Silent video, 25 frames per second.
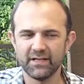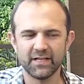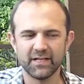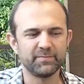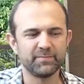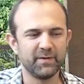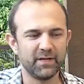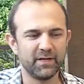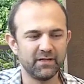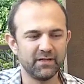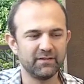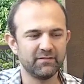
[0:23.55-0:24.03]

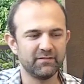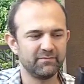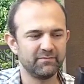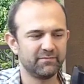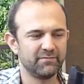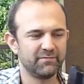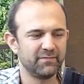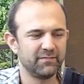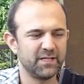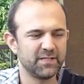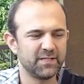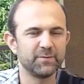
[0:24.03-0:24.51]
It's been
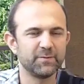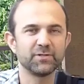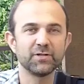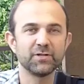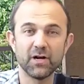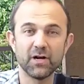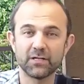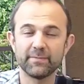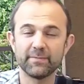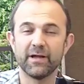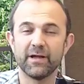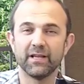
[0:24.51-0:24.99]

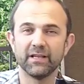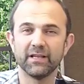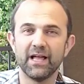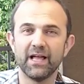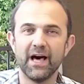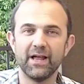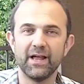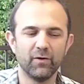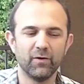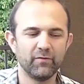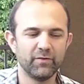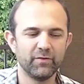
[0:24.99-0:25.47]
talked about a
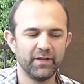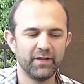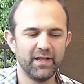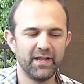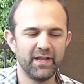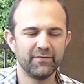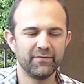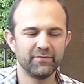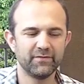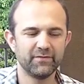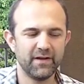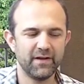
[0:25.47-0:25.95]
lot over the
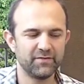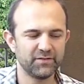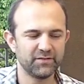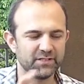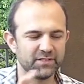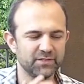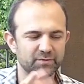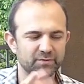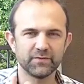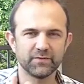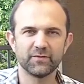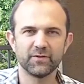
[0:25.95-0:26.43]
net ever
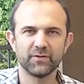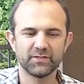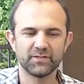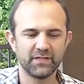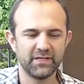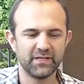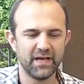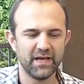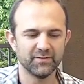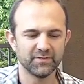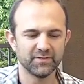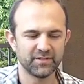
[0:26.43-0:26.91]
since it was
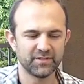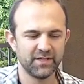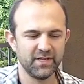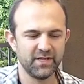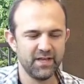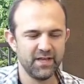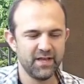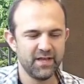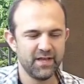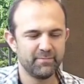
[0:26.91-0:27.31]
first announced.